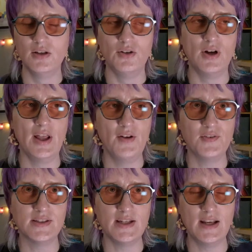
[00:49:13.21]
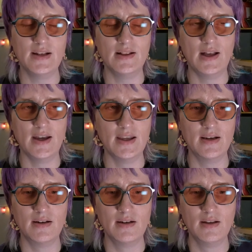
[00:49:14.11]
not have to stand in
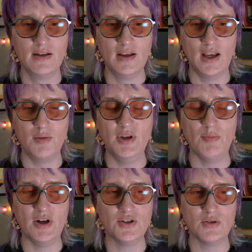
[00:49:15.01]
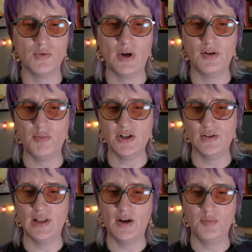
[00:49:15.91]
line and be a bunch around a bunch
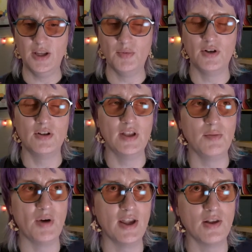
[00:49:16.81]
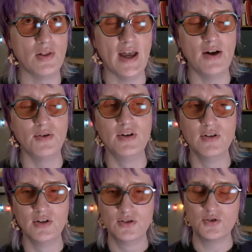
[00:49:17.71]
of loud people and by the loud
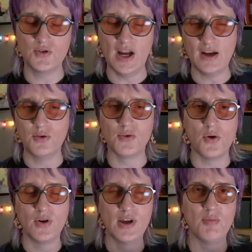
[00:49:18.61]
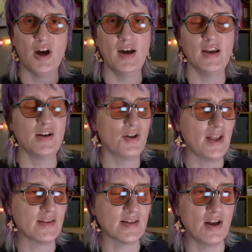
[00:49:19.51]
track roaring by and all
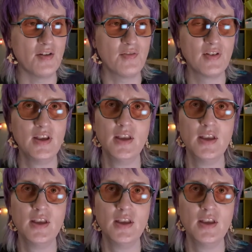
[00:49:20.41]
that stuff.